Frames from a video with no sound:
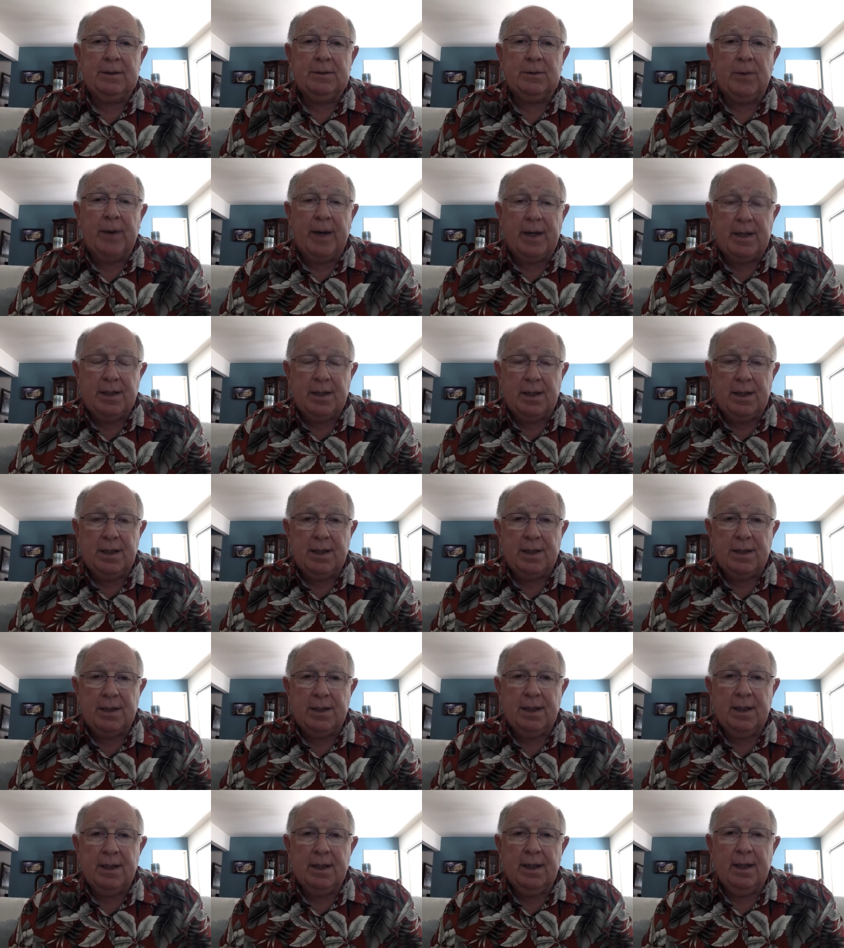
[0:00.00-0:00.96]

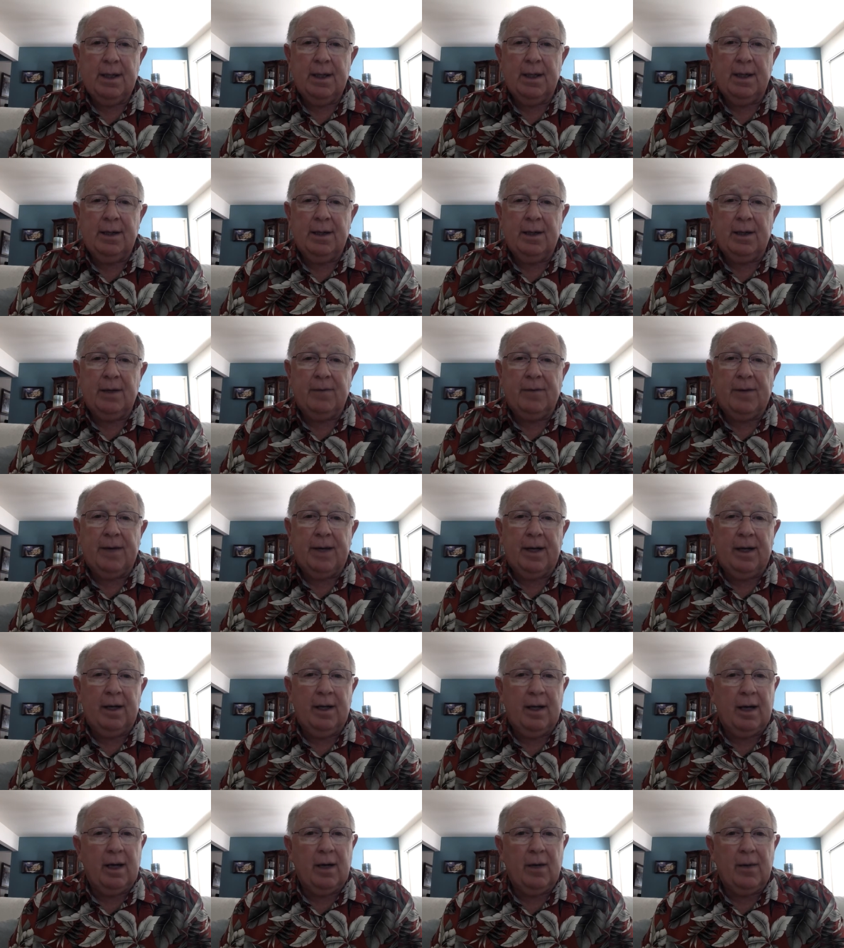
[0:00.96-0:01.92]
Craigslist. You can find a
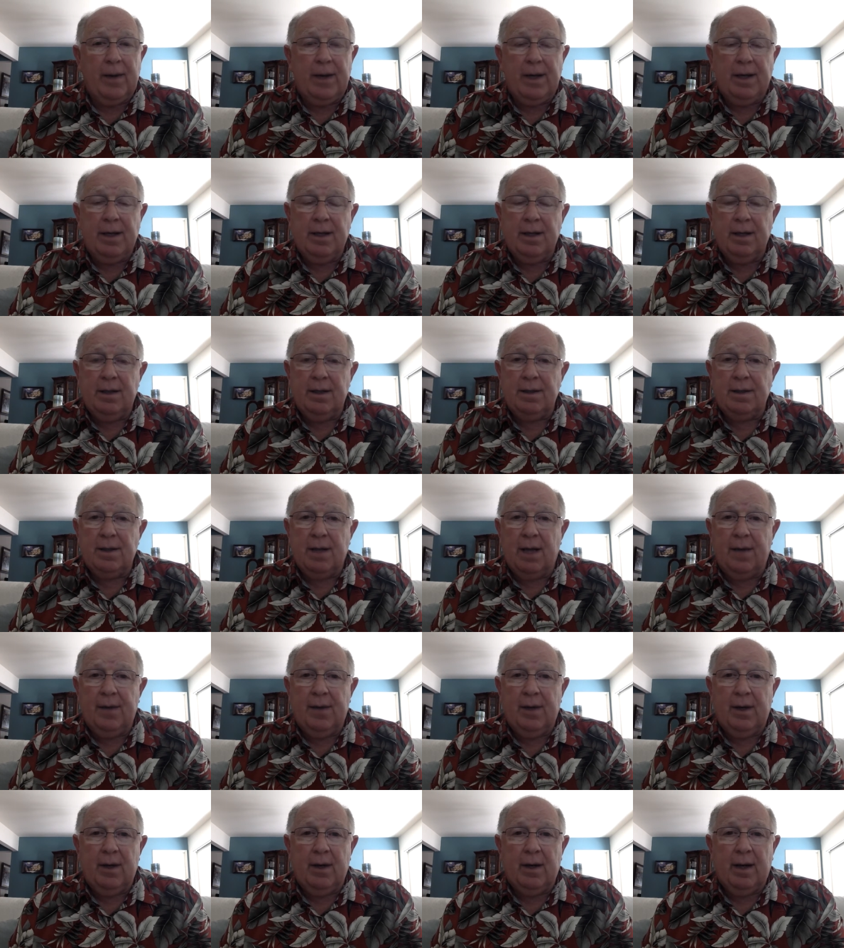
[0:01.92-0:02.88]
lot of great deals
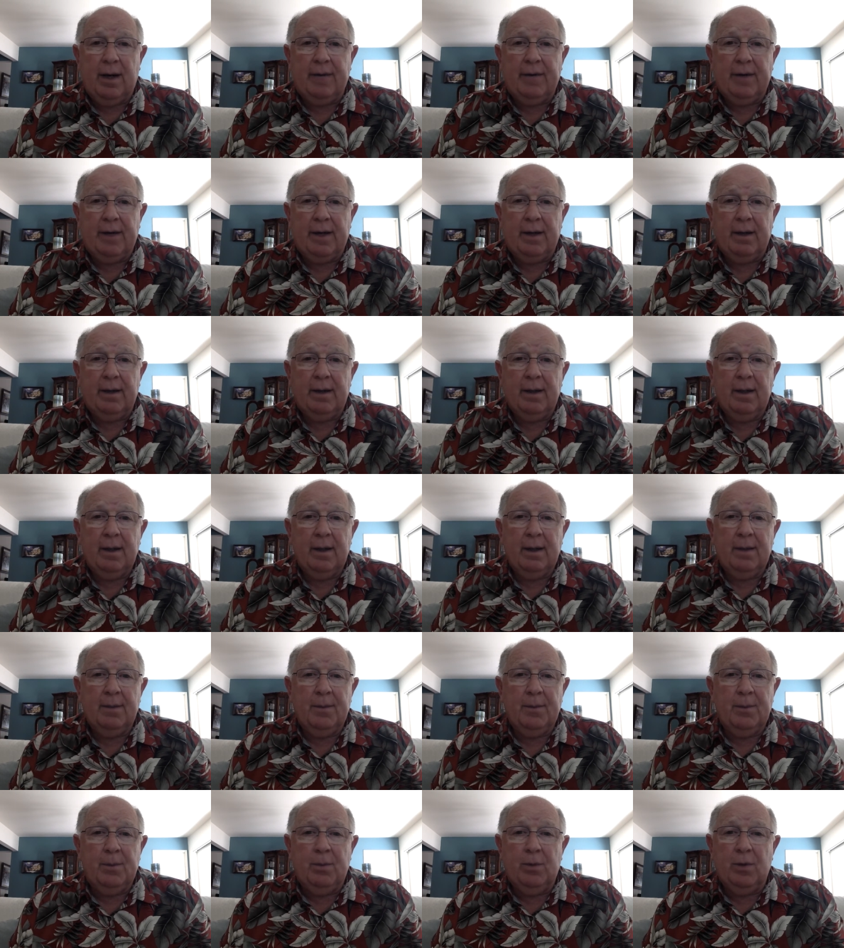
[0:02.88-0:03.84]
on there. I've got a
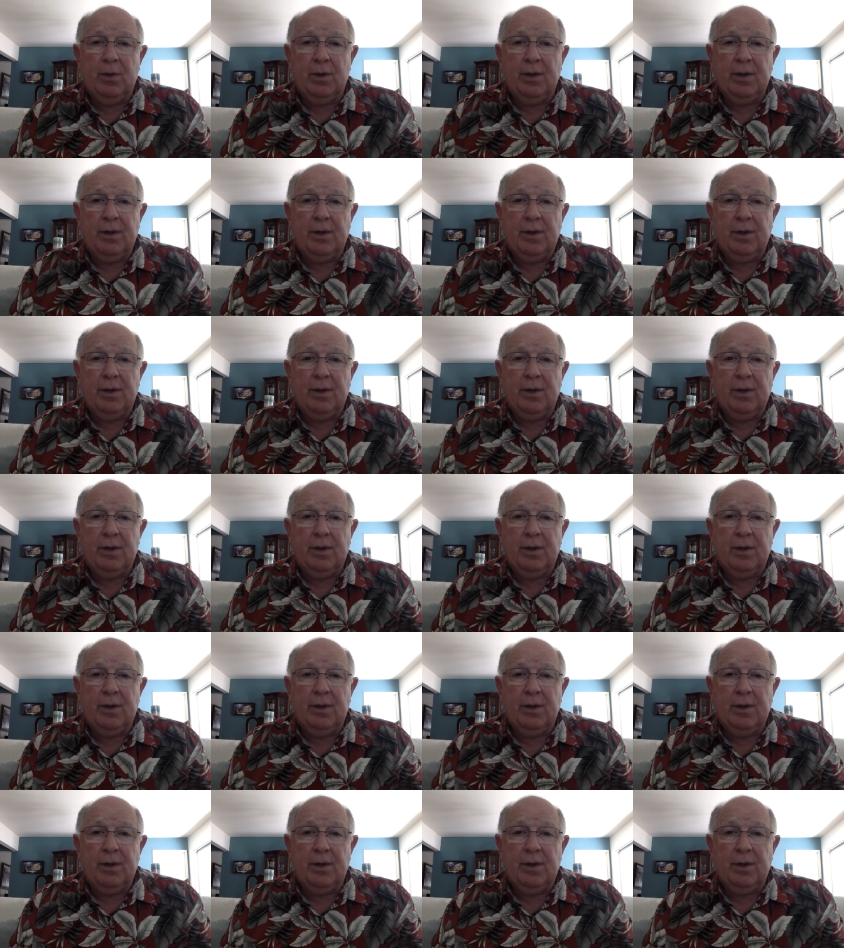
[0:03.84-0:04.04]
book.